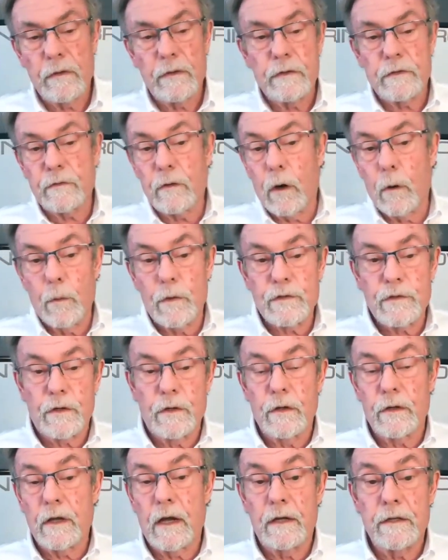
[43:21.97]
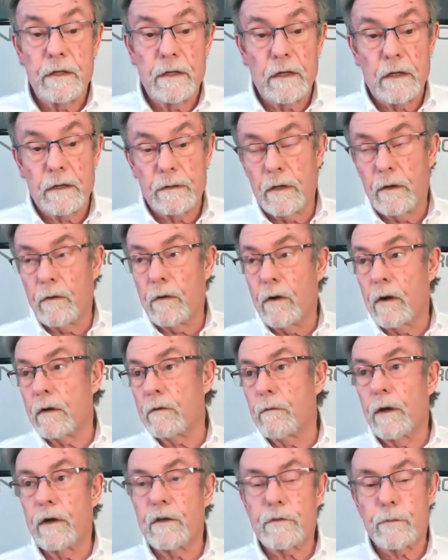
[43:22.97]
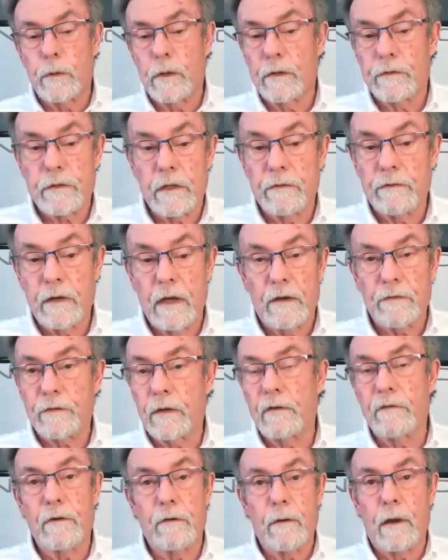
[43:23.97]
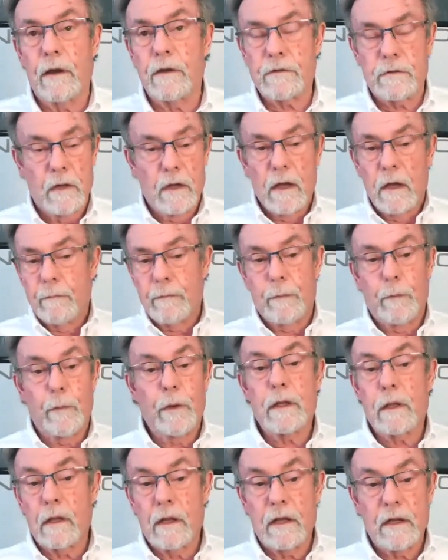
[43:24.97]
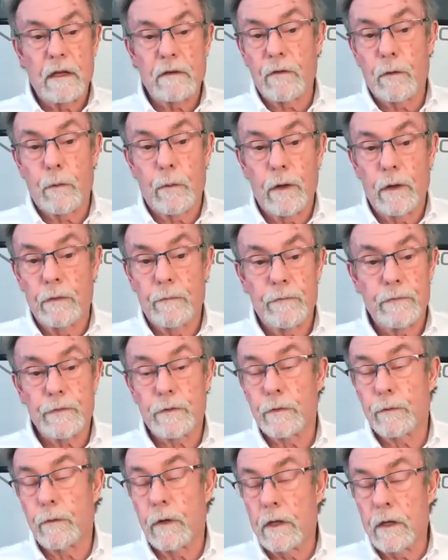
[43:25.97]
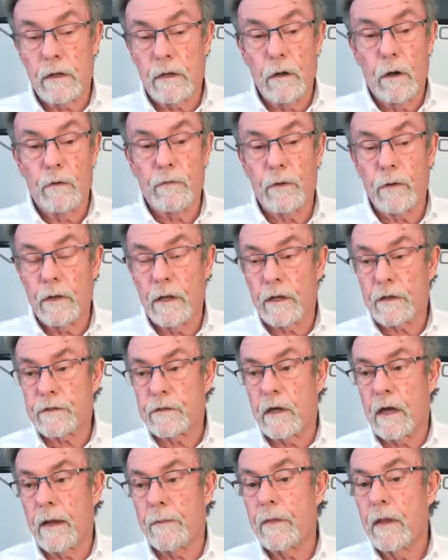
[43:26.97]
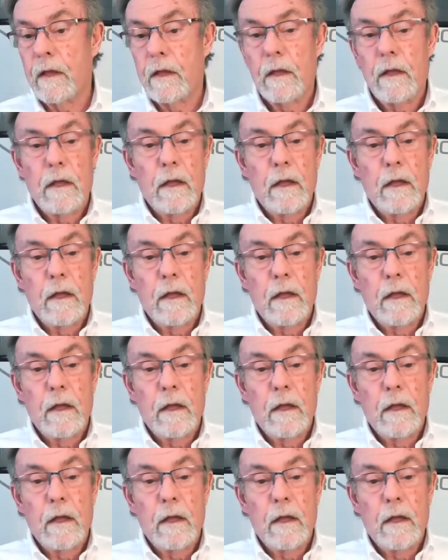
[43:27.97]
is always a good idea. You know, our race wheels after every race, we clean every wheel, so they're ready to go for the next time.